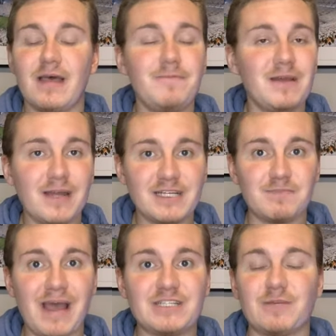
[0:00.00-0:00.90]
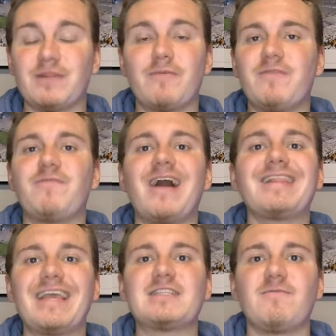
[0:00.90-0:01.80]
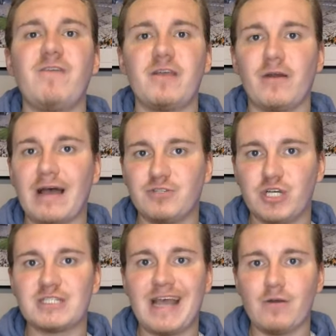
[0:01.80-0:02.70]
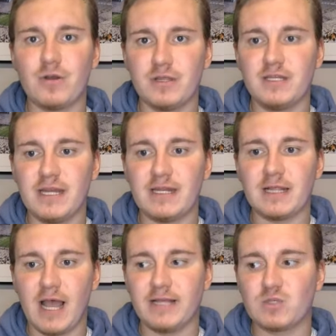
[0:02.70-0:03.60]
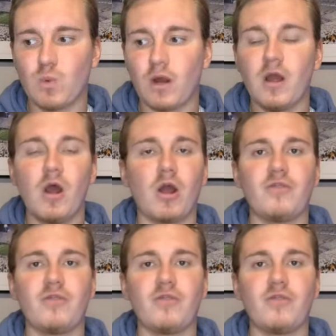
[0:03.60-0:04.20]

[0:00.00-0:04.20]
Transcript: That'd be a nice matchup. And then we finally get to figure out just how good the Nittany Lions were.